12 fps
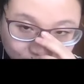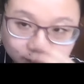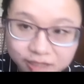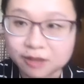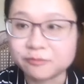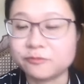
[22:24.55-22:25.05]

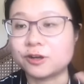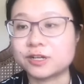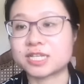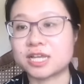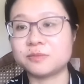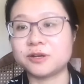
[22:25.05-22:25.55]
That, for
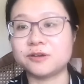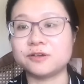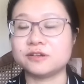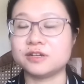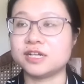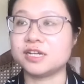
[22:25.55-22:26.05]

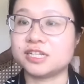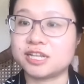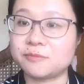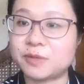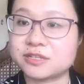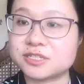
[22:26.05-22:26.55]
example,
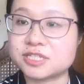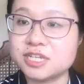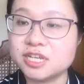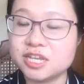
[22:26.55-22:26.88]
that means